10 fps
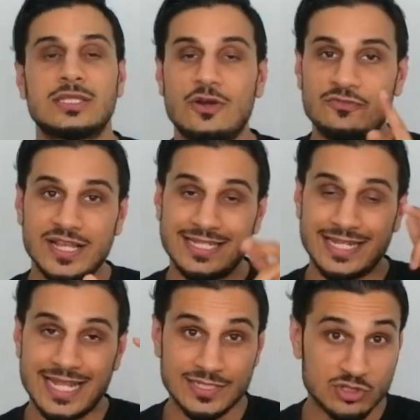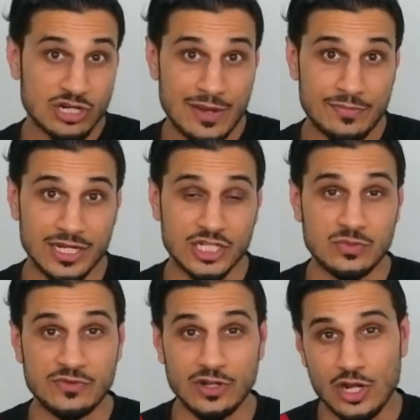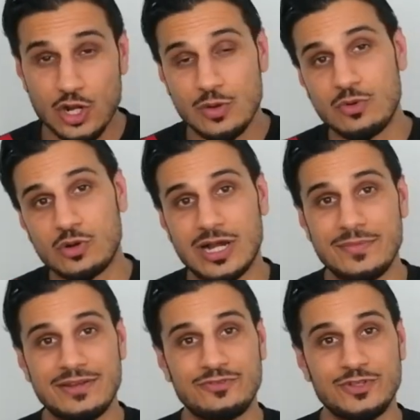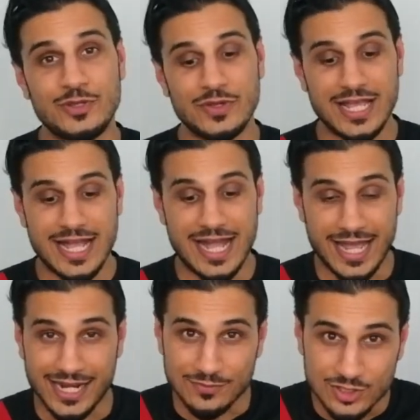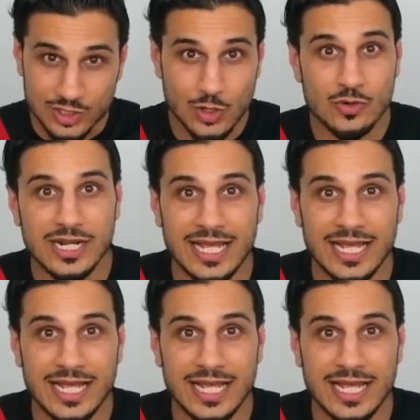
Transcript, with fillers: Don't forget to hit that subscribe button because we've got a lot more coming for you and I'm so